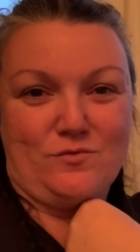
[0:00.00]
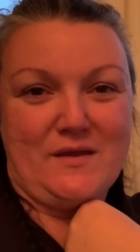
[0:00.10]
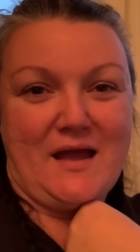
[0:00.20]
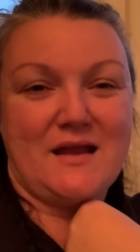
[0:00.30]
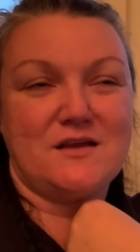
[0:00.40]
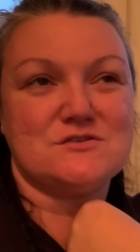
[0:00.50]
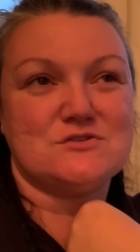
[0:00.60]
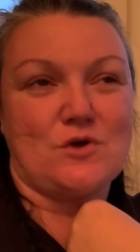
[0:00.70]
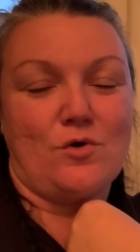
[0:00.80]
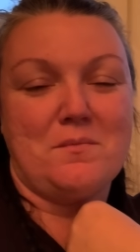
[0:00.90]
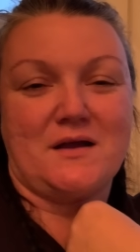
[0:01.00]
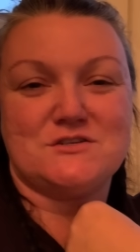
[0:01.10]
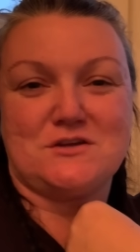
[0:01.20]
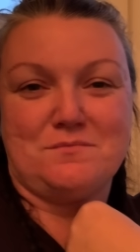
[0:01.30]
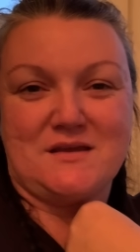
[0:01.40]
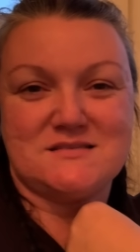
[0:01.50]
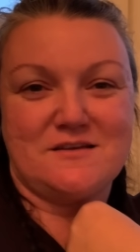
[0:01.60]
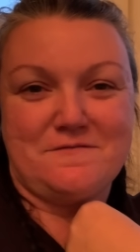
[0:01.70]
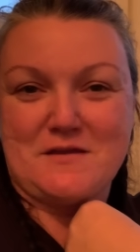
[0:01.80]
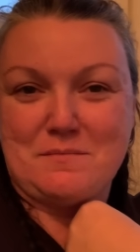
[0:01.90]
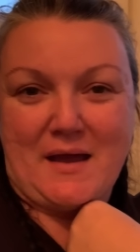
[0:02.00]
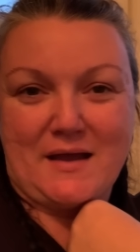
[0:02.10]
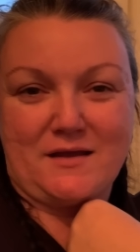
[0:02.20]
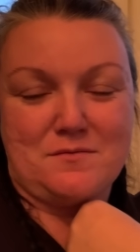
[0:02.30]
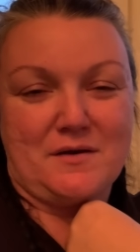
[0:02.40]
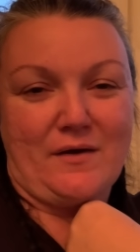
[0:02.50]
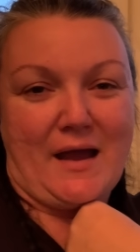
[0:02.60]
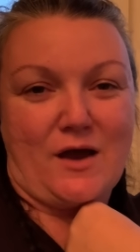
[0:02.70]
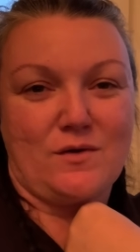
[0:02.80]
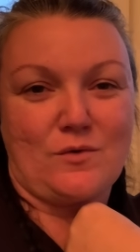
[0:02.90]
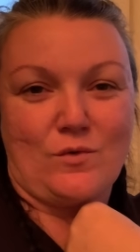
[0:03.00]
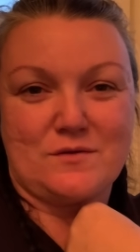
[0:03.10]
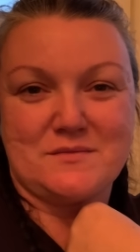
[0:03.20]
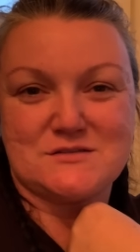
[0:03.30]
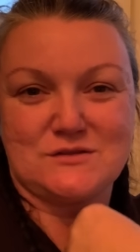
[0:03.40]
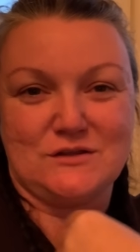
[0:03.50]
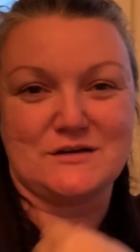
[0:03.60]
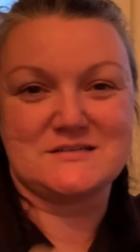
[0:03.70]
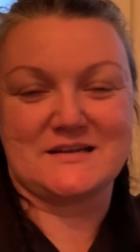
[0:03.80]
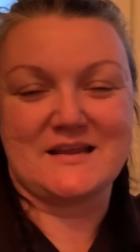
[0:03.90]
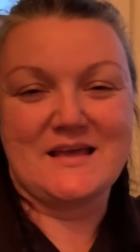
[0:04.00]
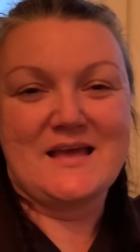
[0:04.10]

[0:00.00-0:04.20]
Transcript: We had so much amazing feedback about how our ornaments looked and